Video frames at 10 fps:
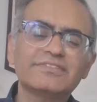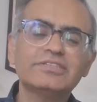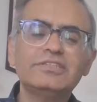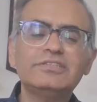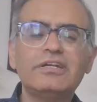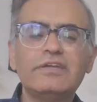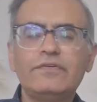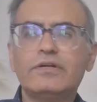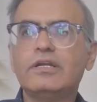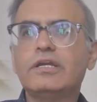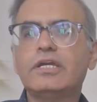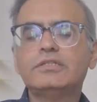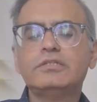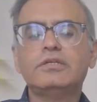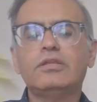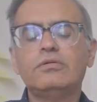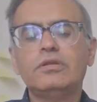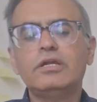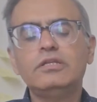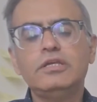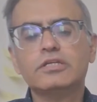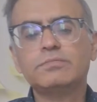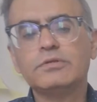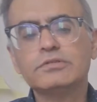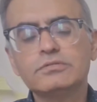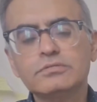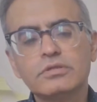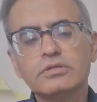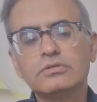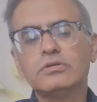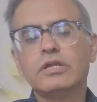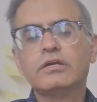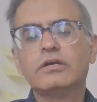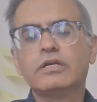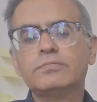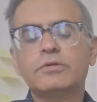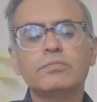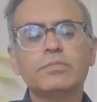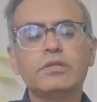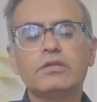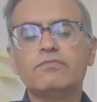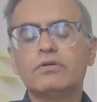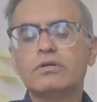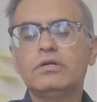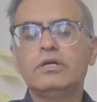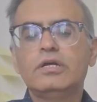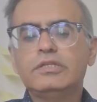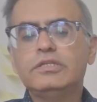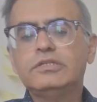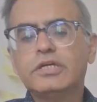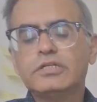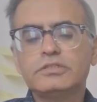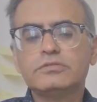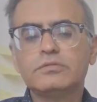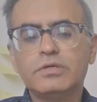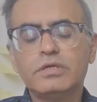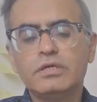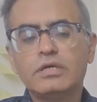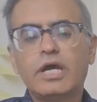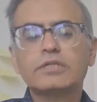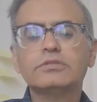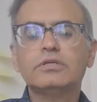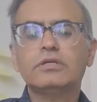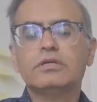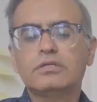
because these are difficult cases and you need the experts to like expert opinion for these cases to be actually